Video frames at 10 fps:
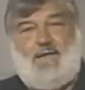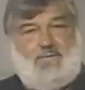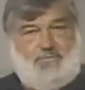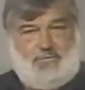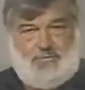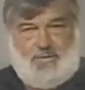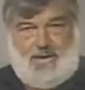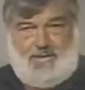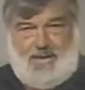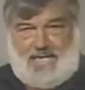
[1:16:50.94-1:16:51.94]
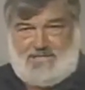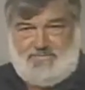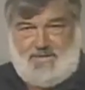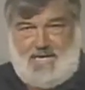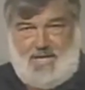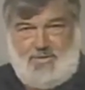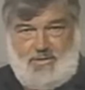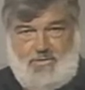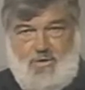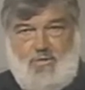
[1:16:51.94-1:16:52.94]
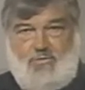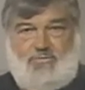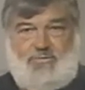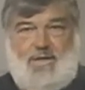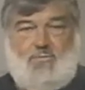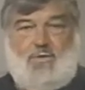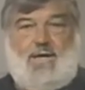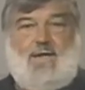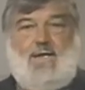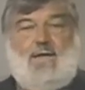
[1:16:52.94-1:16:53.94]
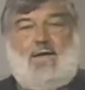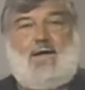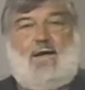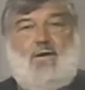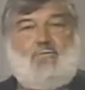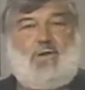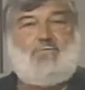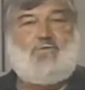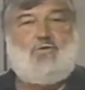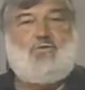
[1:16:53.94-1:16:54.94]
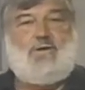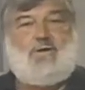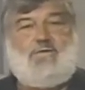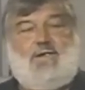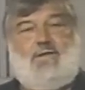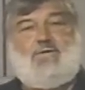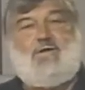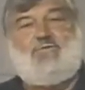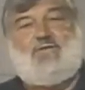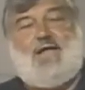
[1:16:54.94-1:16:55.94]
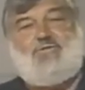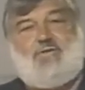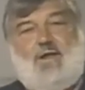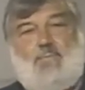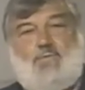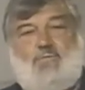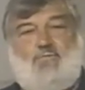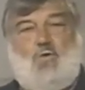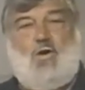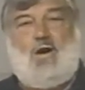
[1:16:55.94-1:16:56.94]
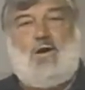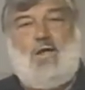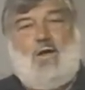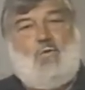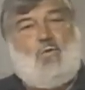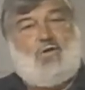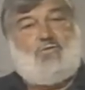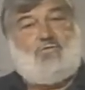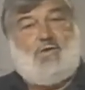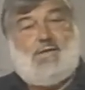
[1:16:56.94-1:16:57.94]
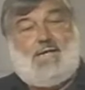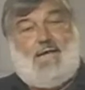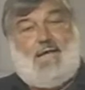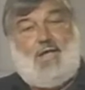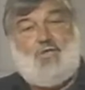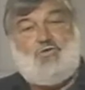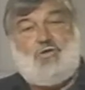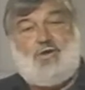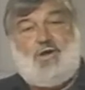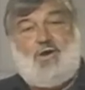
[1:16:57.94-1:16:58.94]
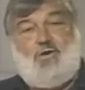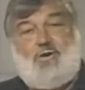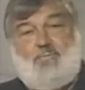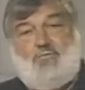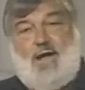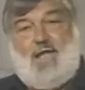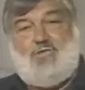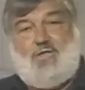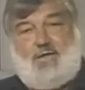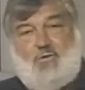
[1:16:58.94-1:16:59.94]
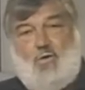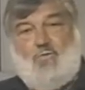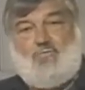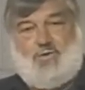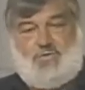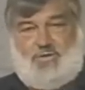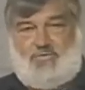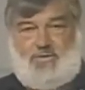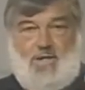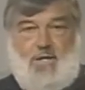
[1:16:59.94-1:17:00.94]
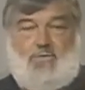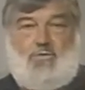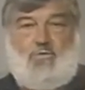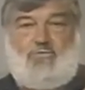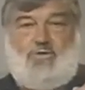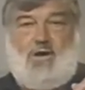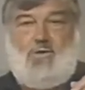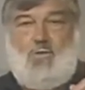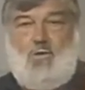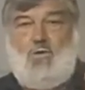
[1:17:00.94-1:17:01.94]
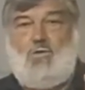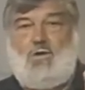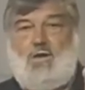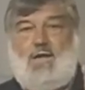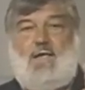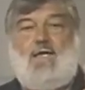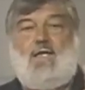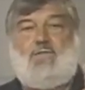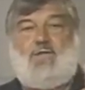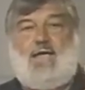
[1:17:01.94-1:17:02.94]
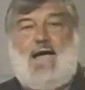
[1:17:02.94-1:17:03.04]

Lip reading: of the inventory classification codes that we reviewed in section number 4 was engineered project overages. Those are only